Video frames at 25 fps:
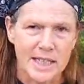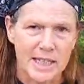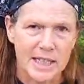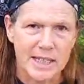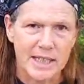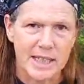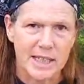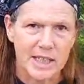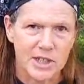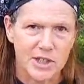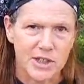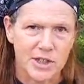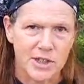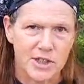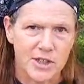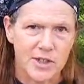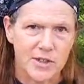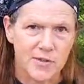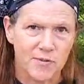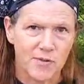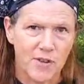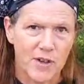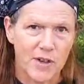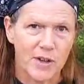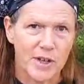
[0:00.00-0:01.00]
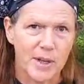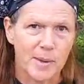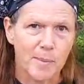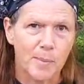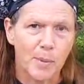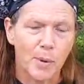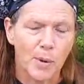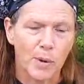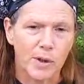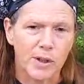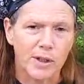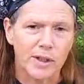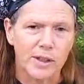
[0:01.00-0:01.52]
Sanitation is very
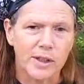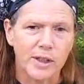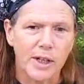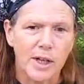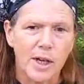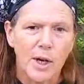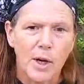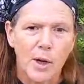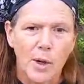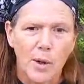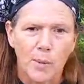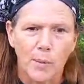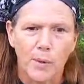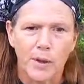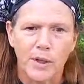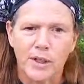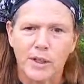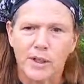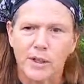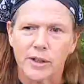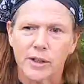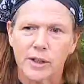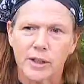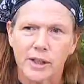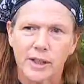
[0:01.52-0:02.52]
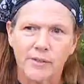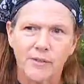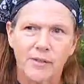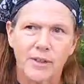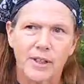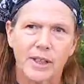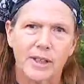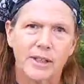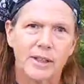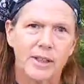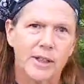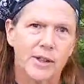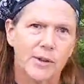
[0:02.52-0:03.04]
important when you're
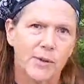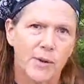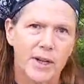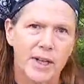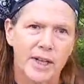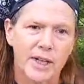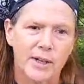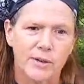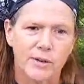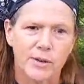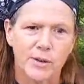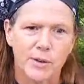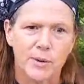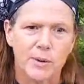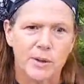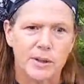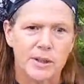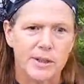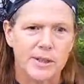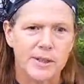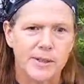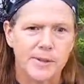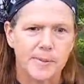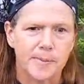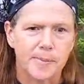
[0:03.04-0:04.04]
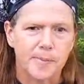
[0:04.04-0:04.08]
living in the great outdoors.